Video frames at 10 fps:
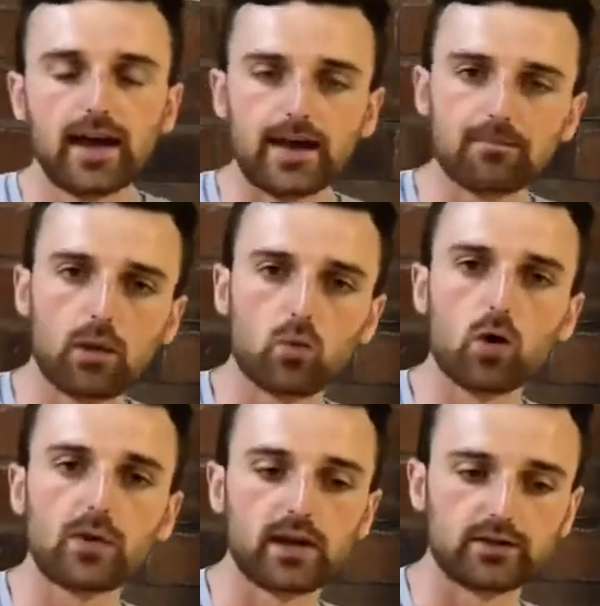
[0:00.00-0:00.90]
And
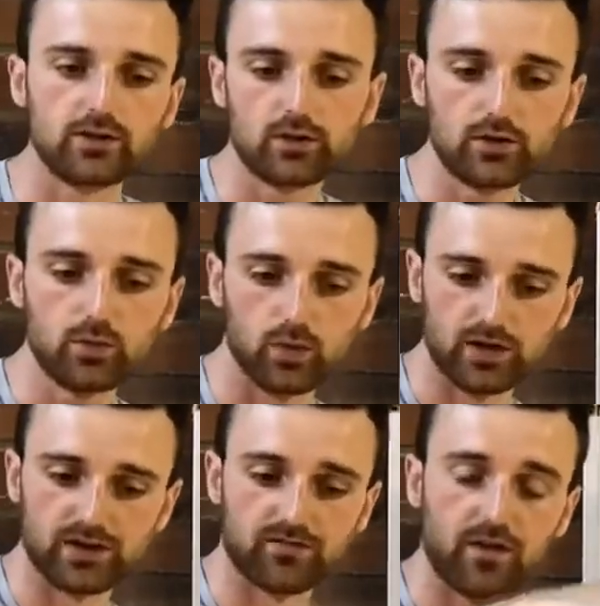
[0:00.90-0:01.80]
what we had to do
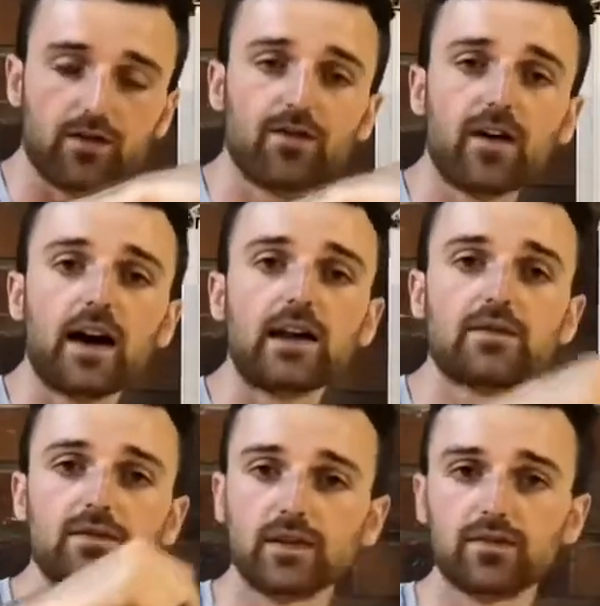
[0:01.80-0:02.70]
was for five
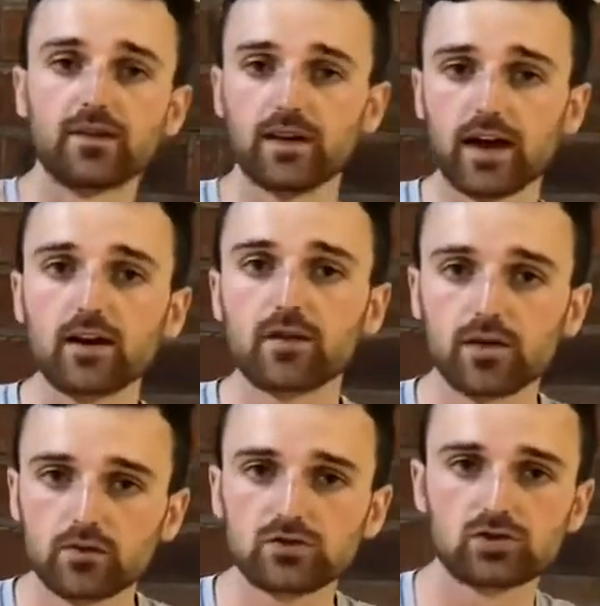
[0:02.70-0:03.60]
different
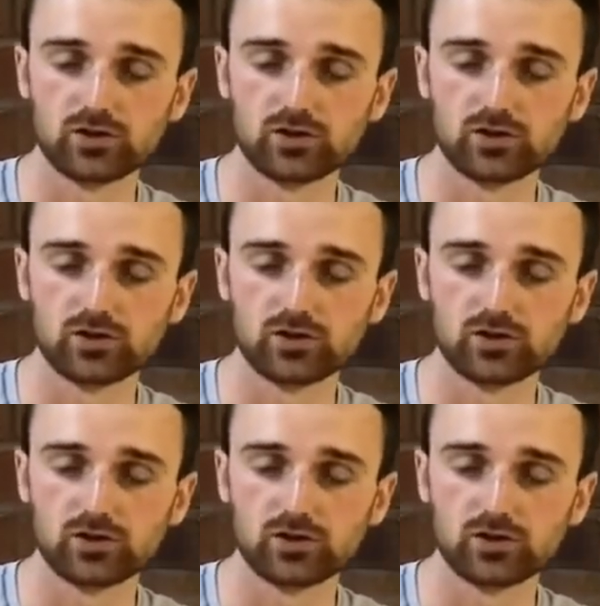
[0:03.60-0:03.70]
intervals, or